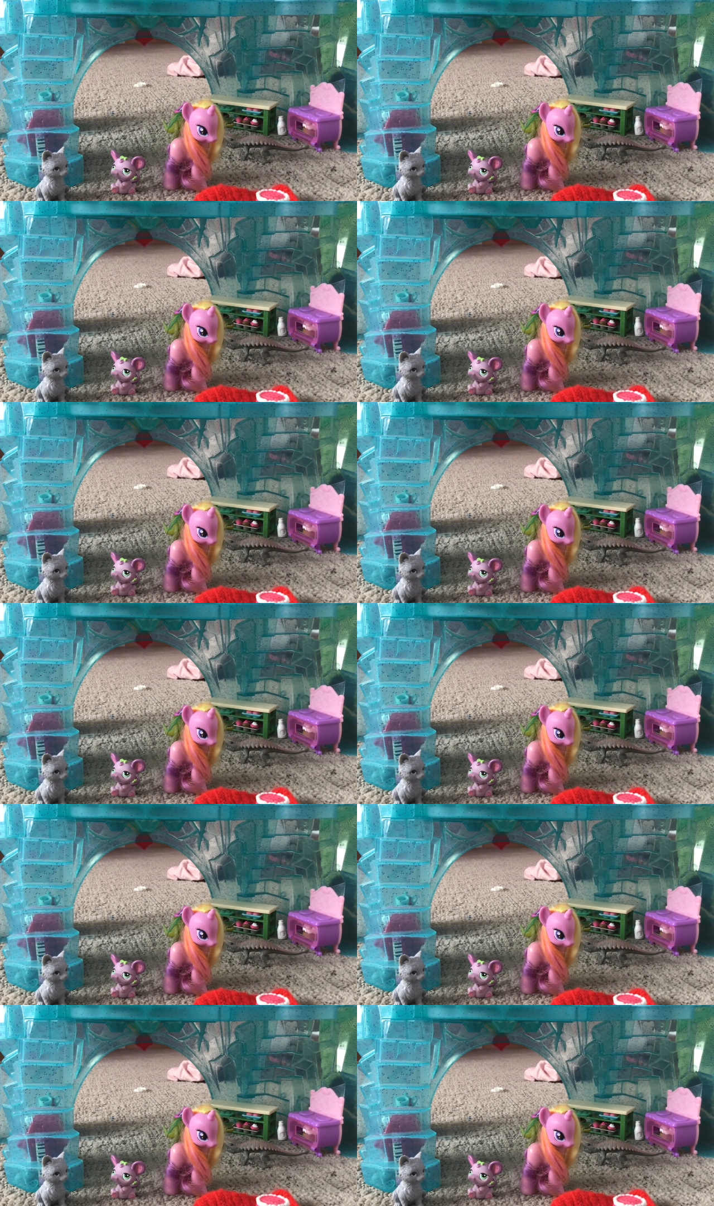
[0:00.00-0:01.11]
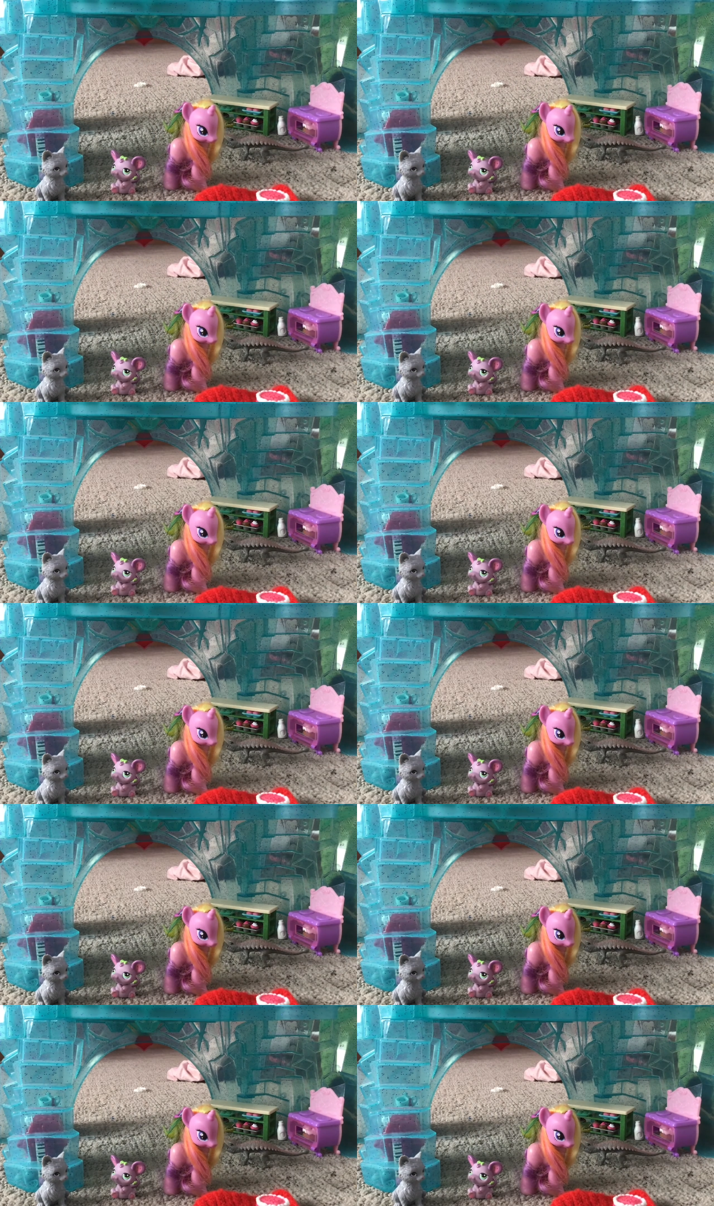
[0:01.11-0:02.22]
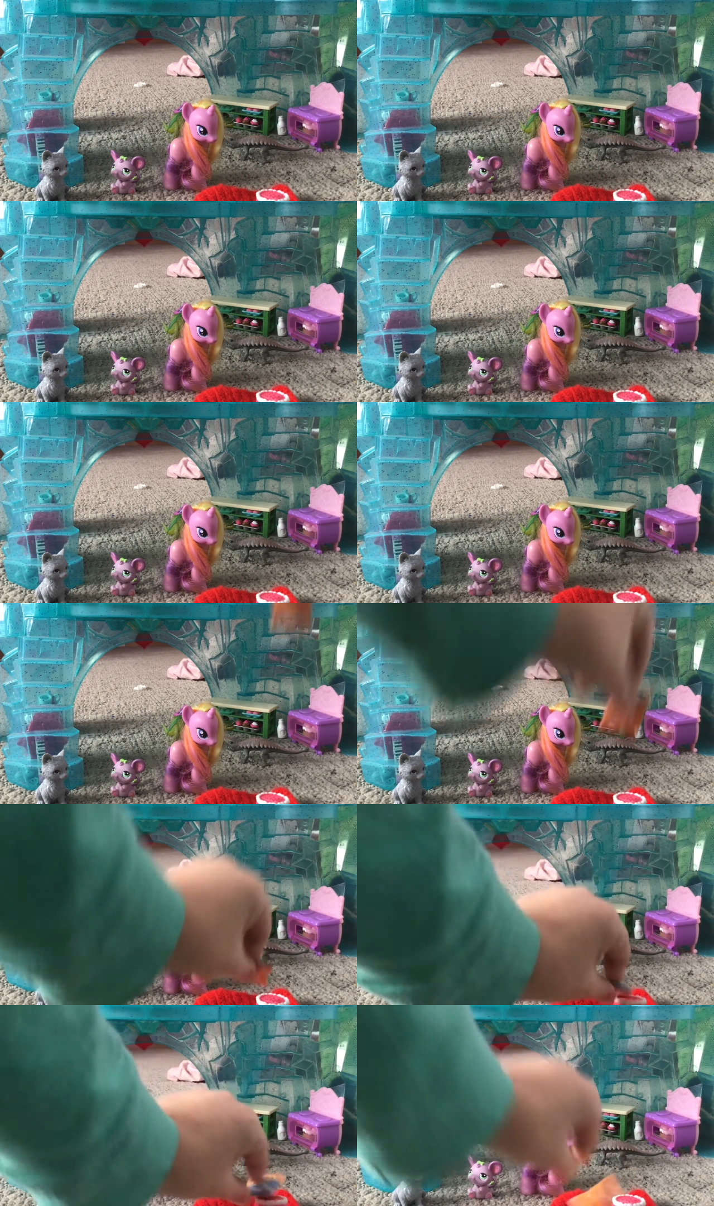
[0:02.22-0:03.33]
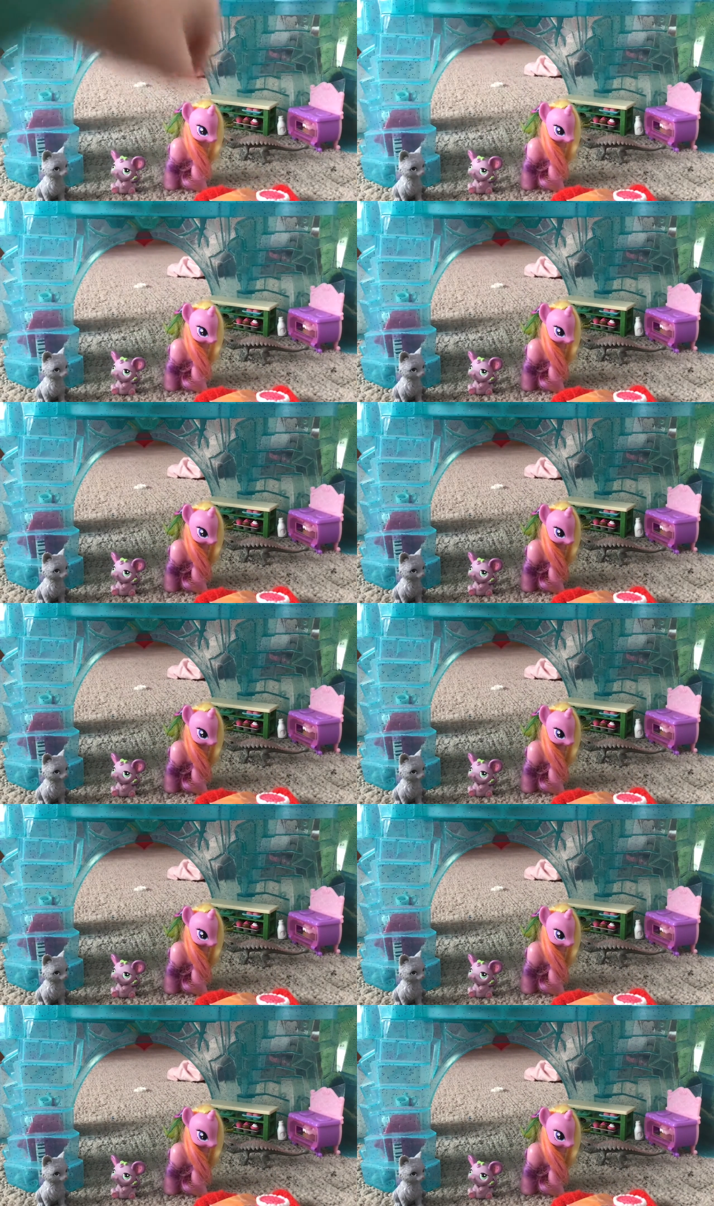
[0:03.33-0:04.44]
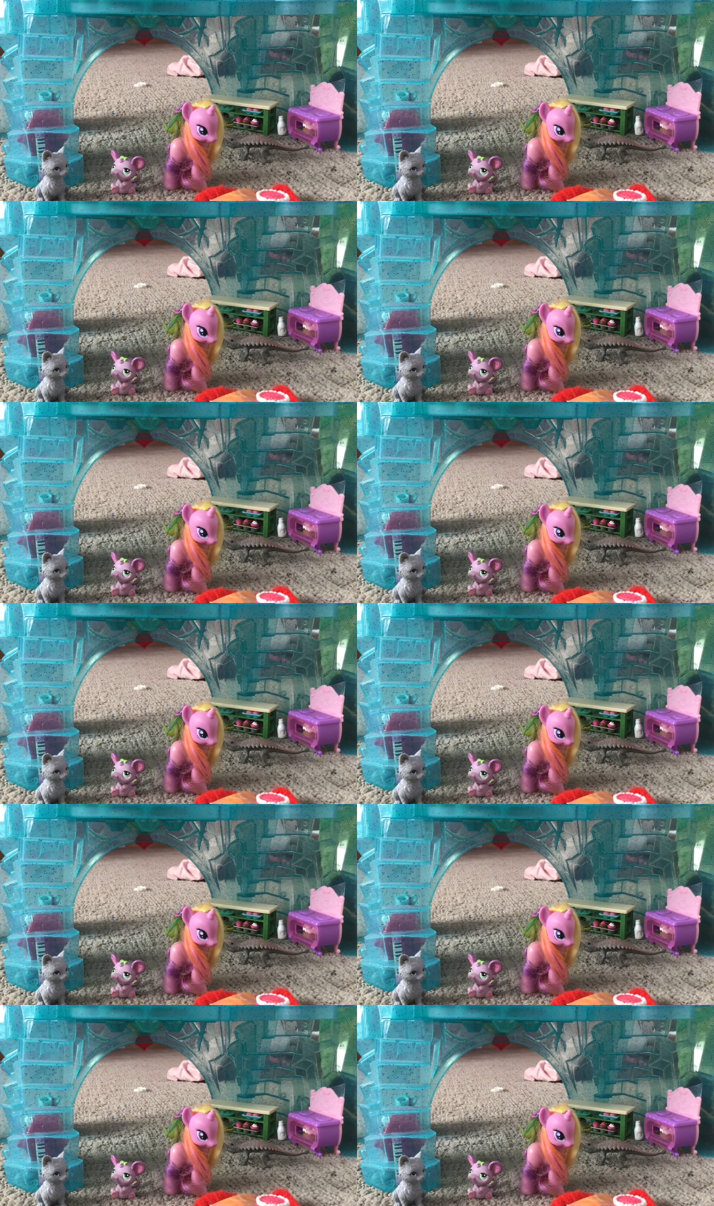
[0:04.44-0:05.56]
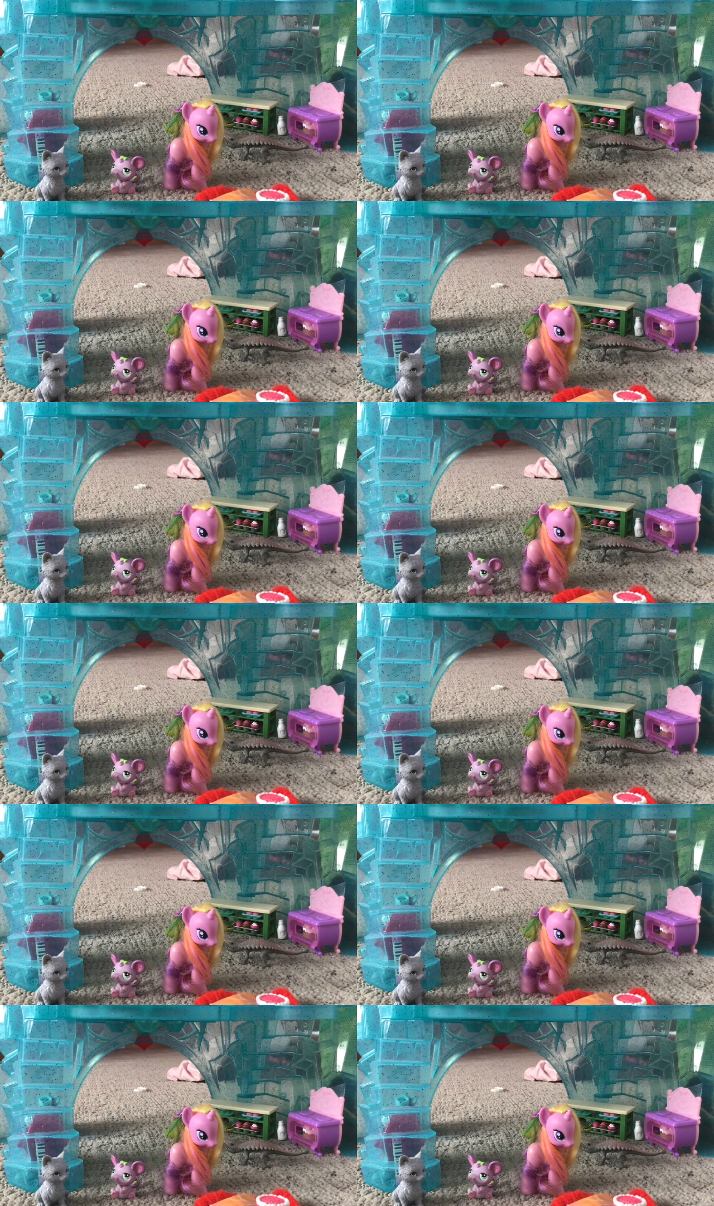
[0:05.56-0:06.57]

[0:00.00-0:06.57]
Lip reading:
(no speaker visible)